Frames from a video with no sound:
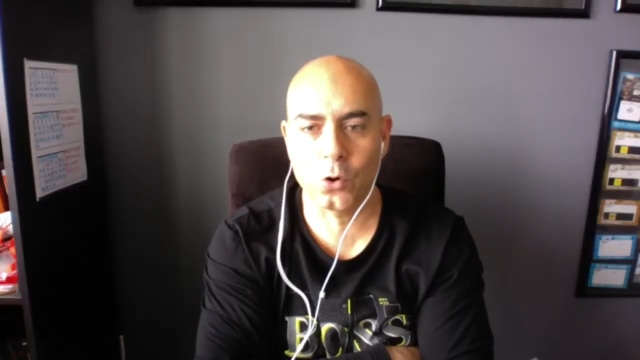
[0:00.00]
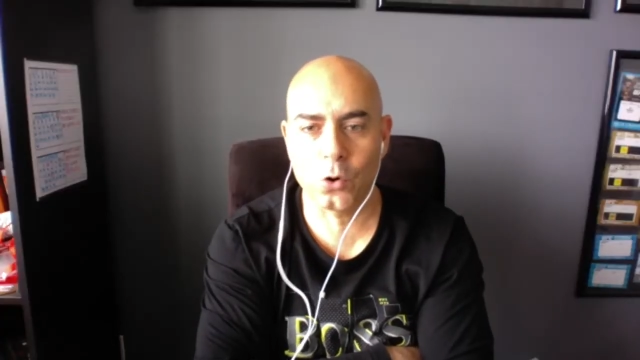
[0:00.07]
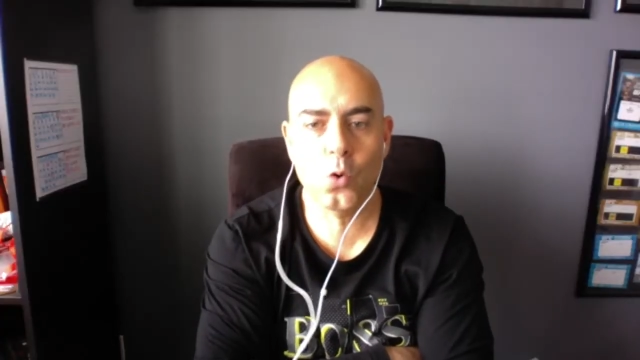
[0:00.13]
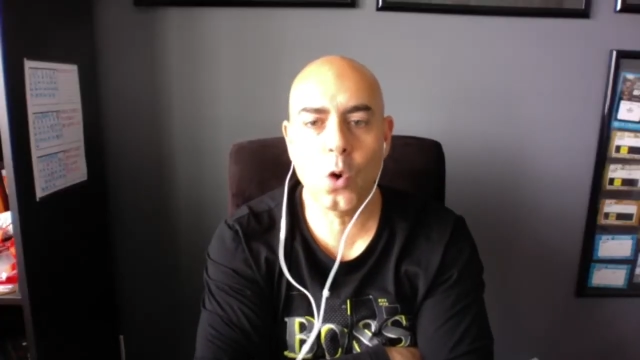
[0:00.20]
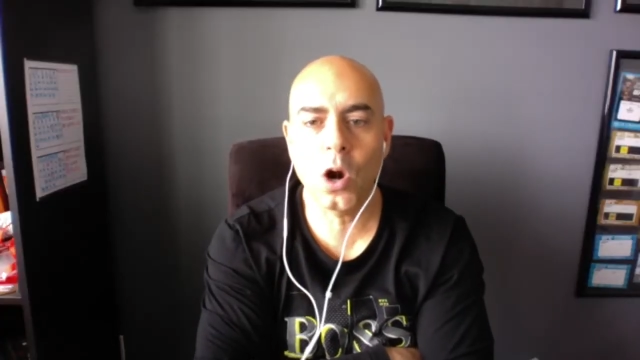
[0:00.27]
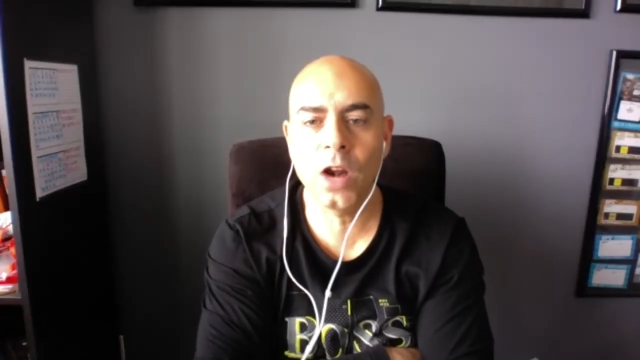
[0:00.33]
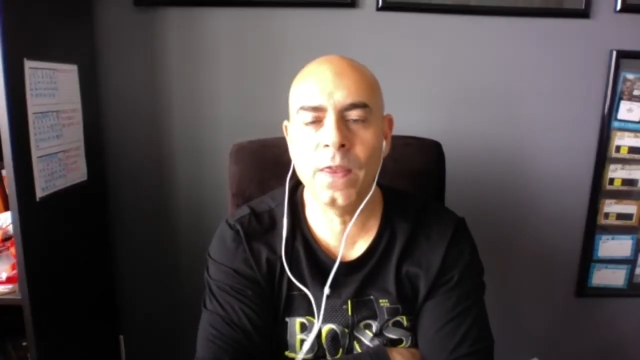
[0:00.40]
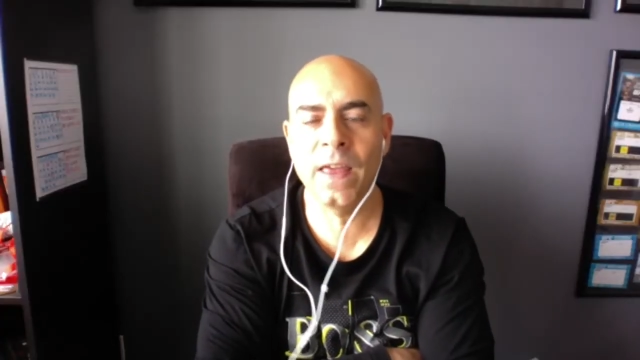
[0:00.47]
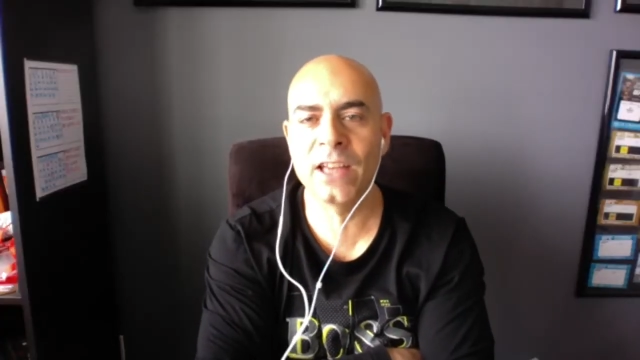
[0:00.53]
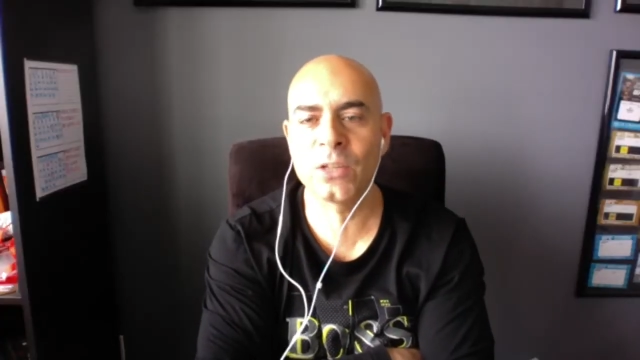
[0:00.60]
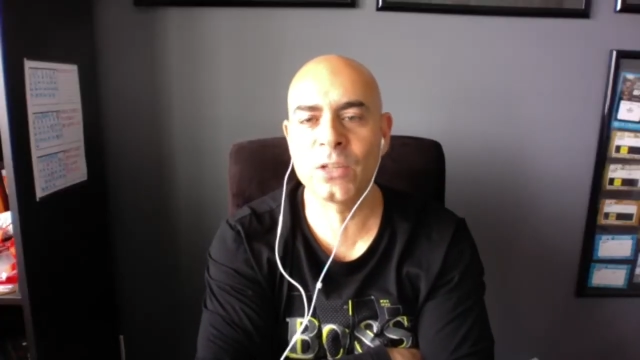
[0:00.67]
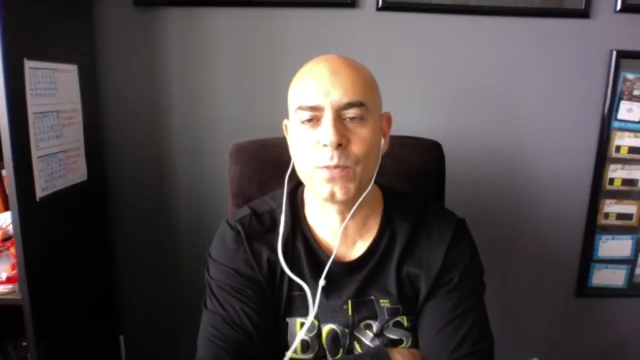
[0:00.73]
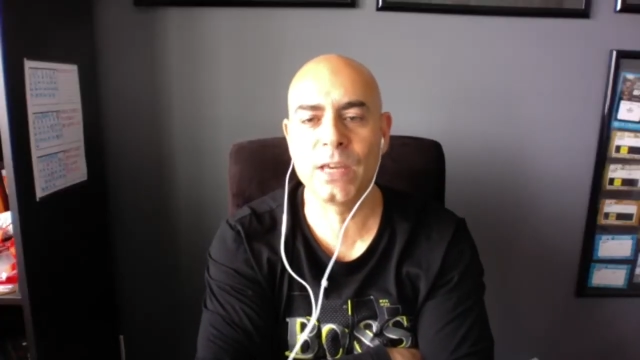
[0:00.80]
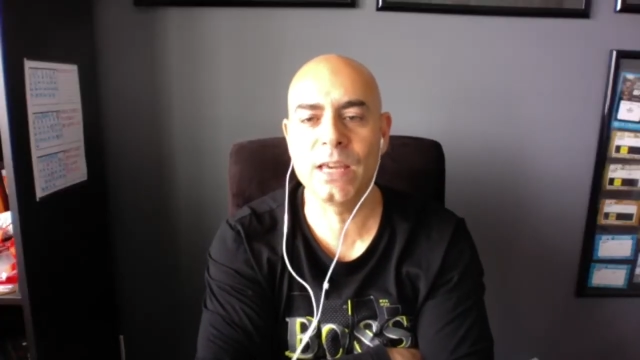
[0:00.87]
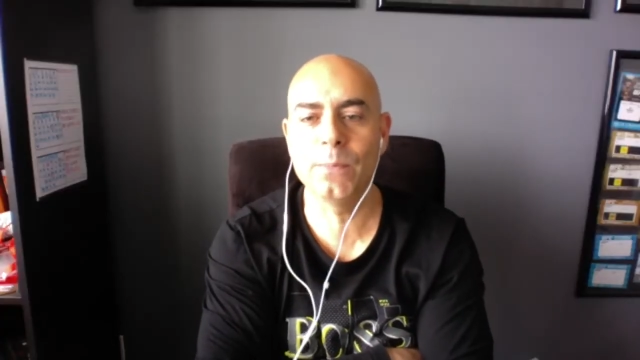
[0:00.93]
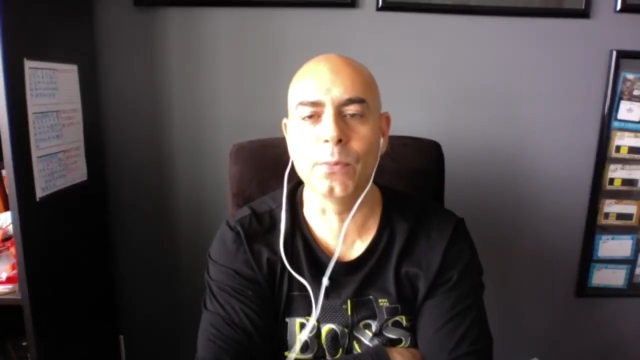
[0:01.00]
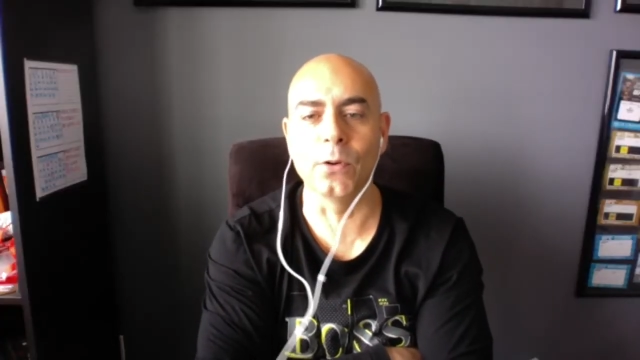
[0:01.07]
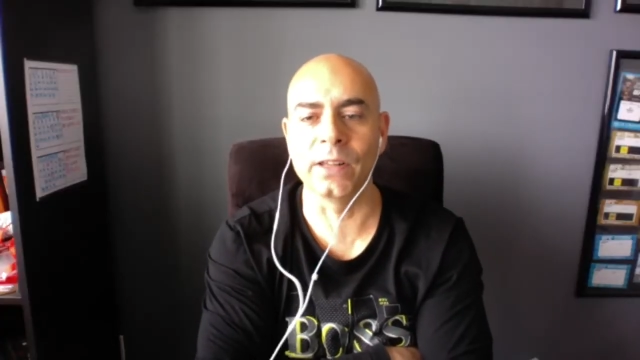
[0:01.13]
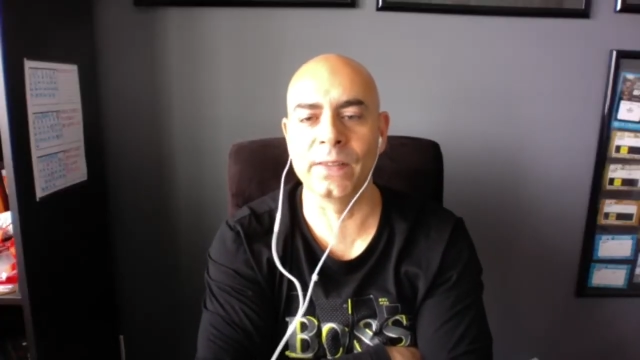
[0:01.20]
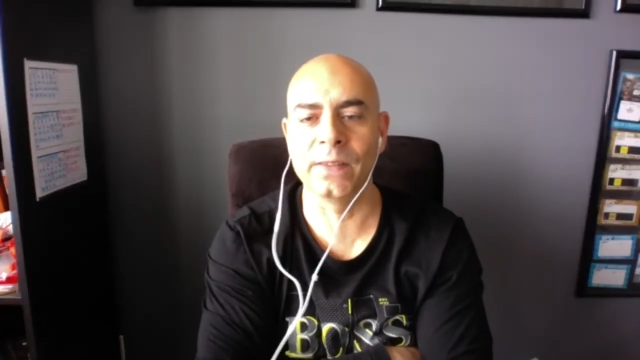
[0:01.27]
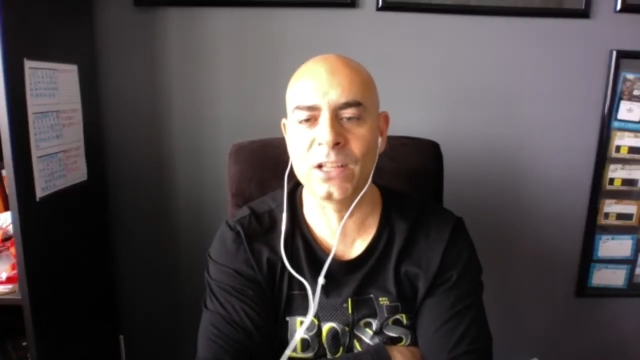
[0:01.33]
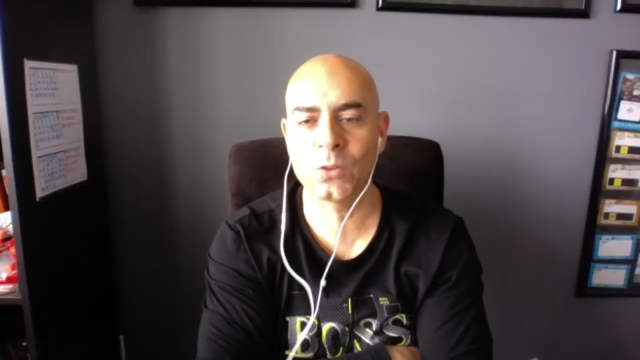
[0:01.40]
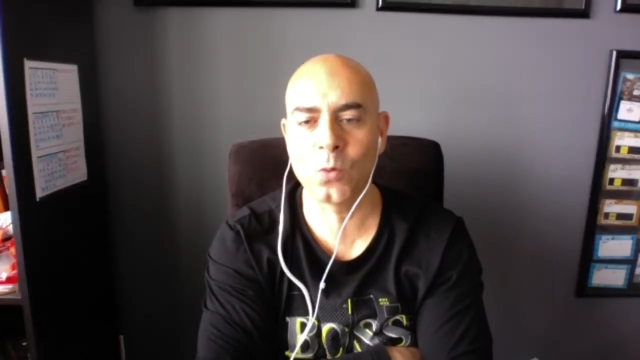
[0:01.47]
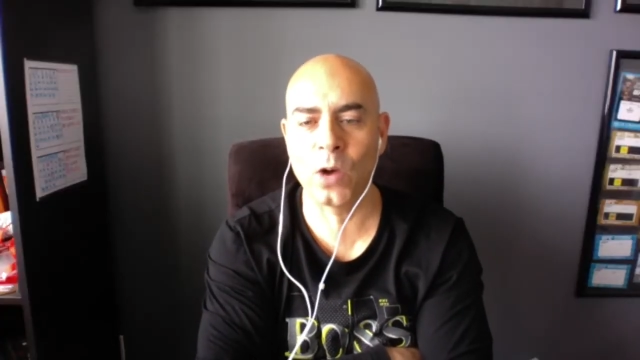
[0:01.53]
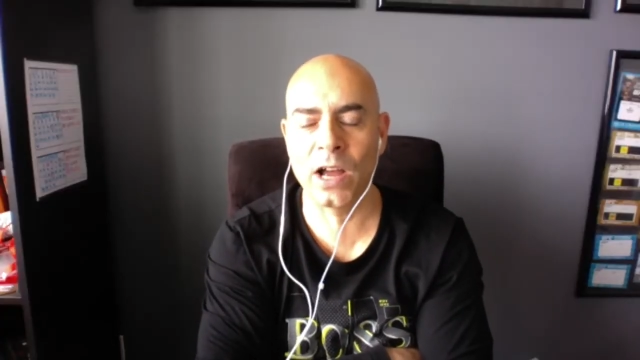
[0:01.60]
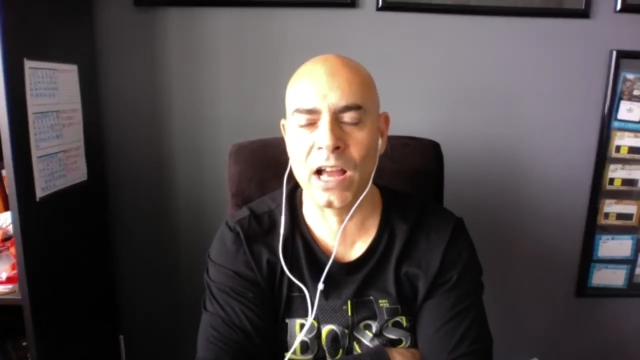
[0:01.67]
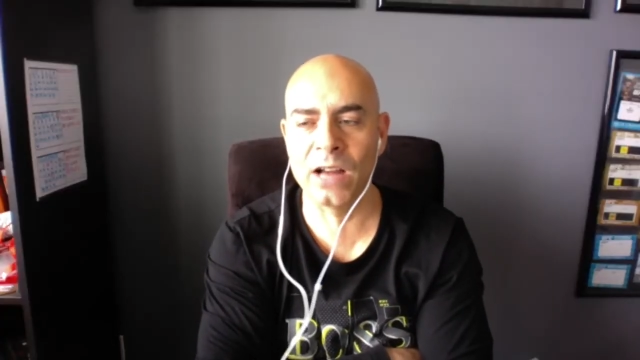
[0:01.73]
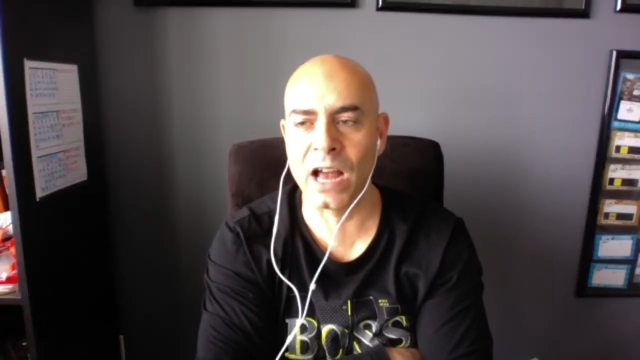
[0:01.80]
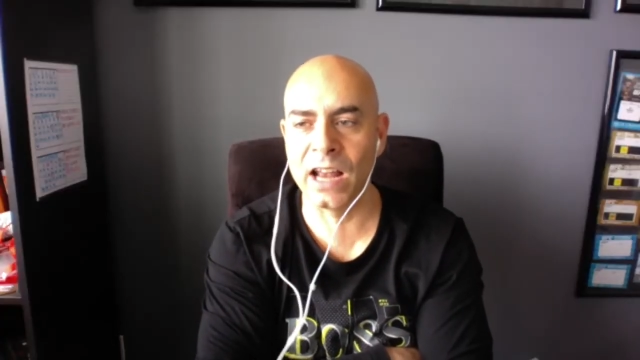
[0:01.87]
Who are they as people? And that's why